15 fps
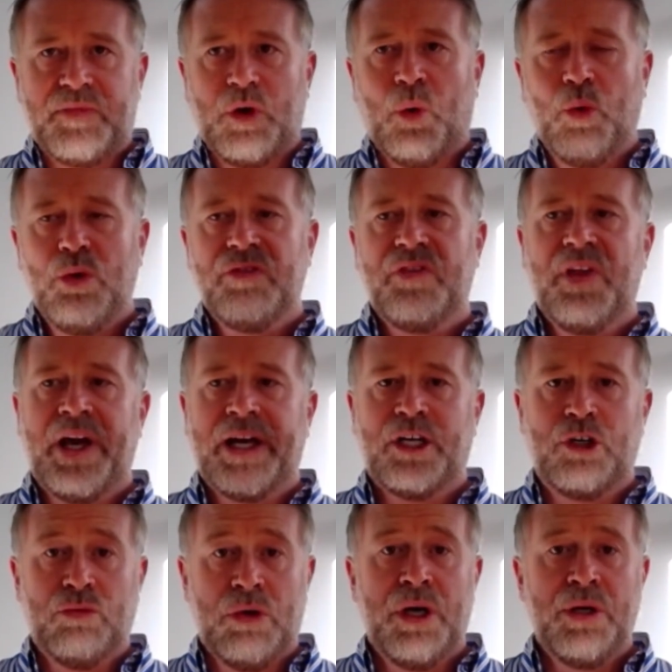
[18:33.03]
All of that
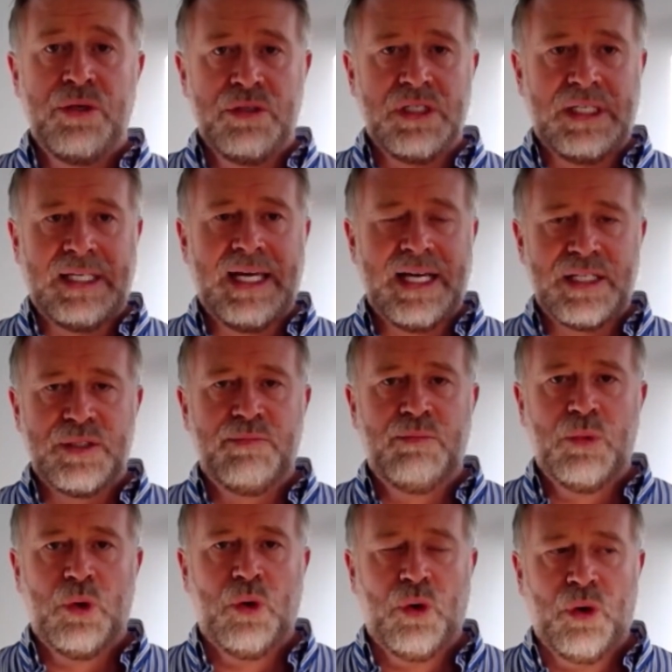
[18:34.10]
grows and gets
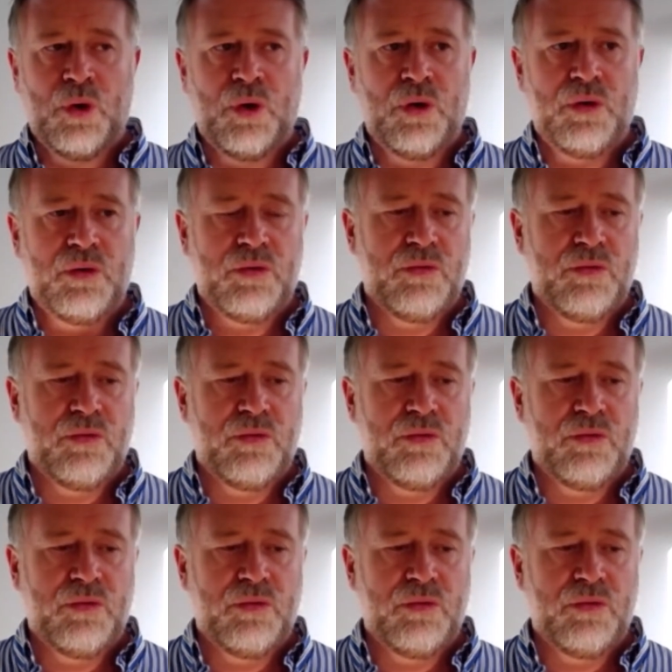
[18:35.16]
more,